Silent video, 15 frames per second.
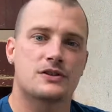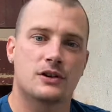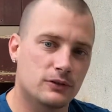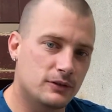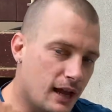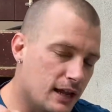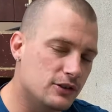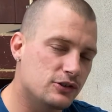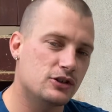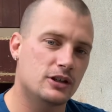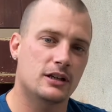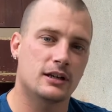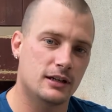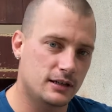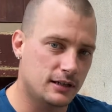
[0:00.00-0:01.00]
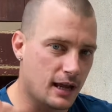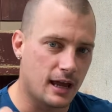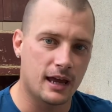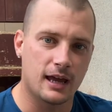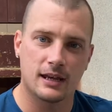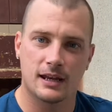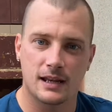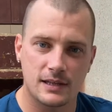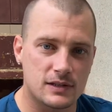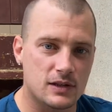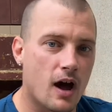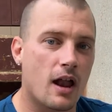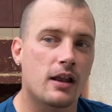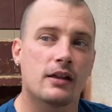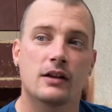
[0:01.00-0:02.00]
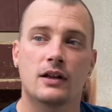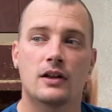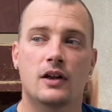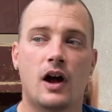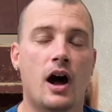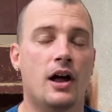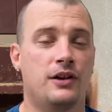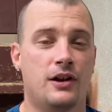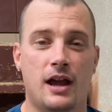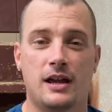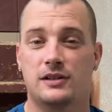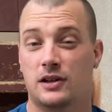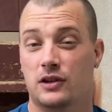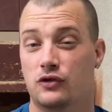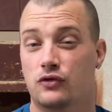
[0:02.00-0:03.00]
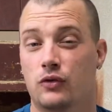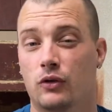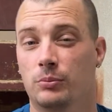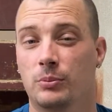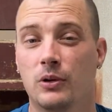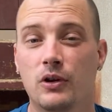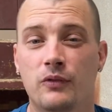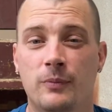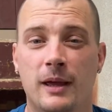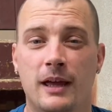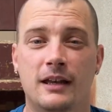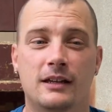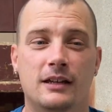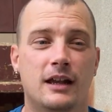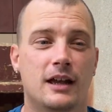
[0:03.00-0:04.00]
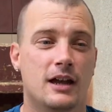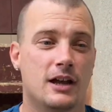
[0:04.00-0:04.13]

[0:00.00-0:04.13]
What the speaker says: no tension and it's not a nice controlled movement,